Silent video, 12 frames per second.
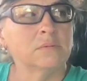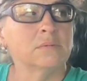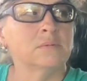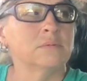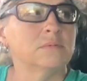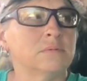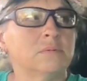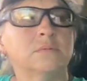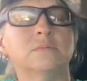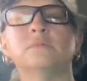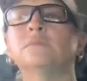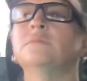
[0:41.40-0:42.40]
much.
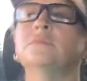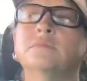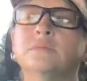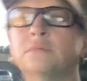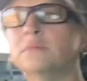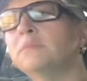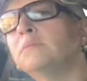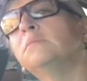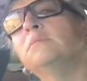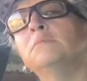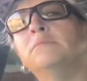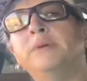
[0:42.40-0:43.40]
We've been so busy.
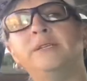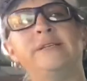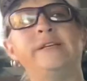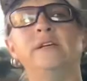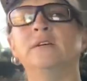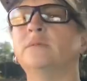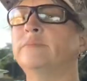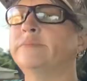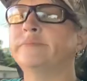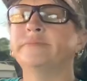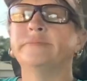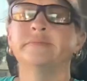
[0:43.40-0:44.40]
Busy.
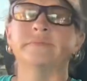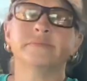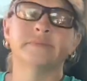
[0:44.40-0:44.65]
Uh,